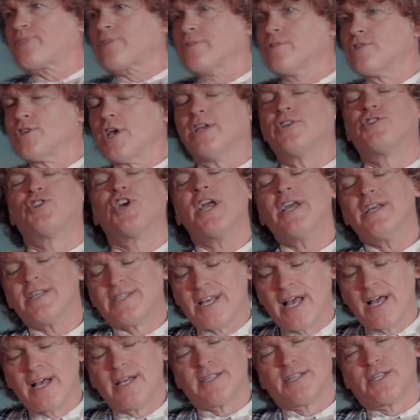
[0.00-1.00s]
say
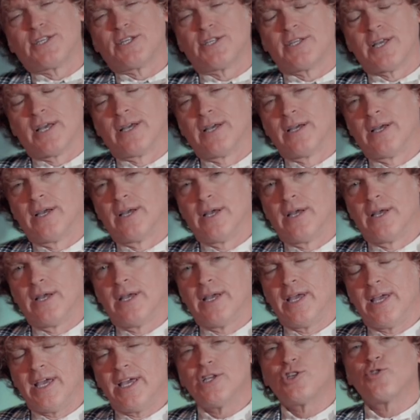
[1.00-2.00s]
Jesus, Jesus
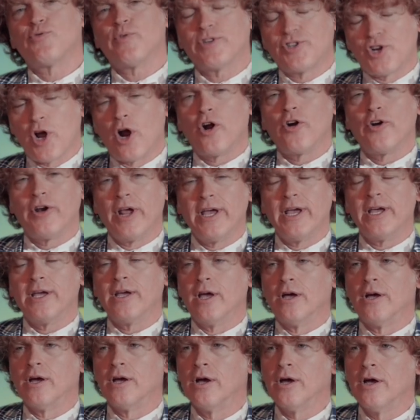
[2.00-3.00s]
is, returning
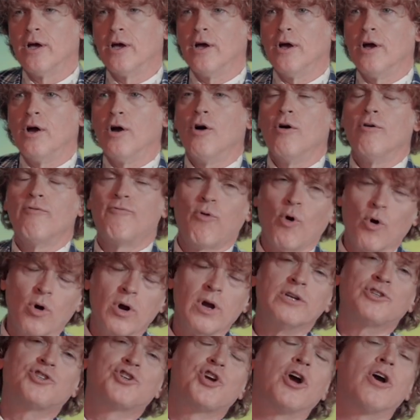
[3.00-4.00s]
is, returning
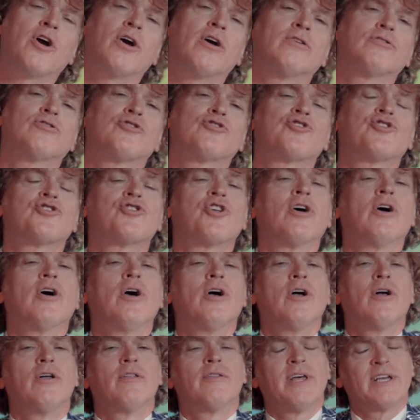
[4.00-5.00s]
for a church, for a
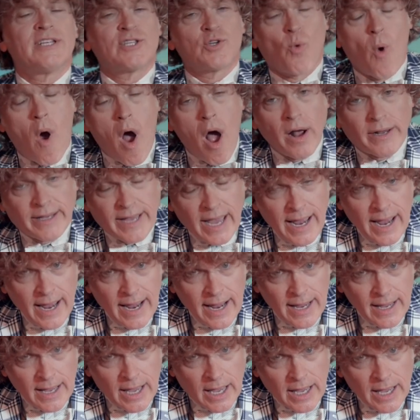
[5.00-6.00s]
church that's
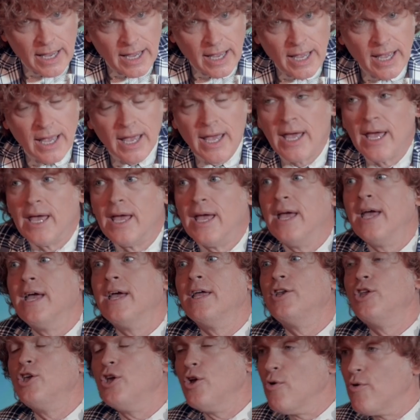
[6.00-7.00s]
walking, walking,
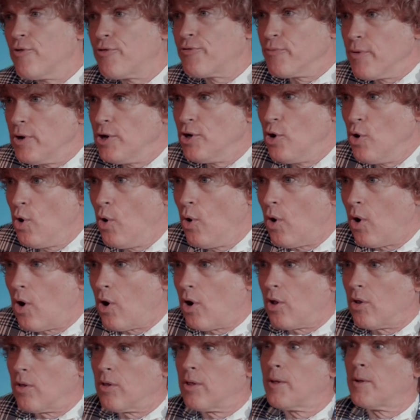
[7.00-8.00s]
in youth
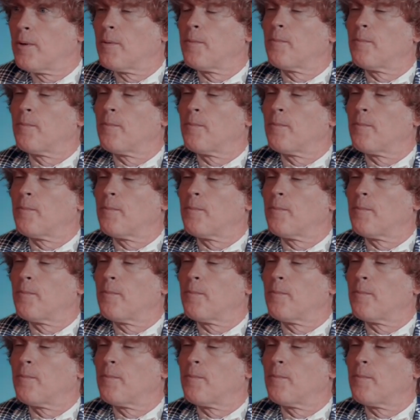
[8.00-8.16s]
renewal.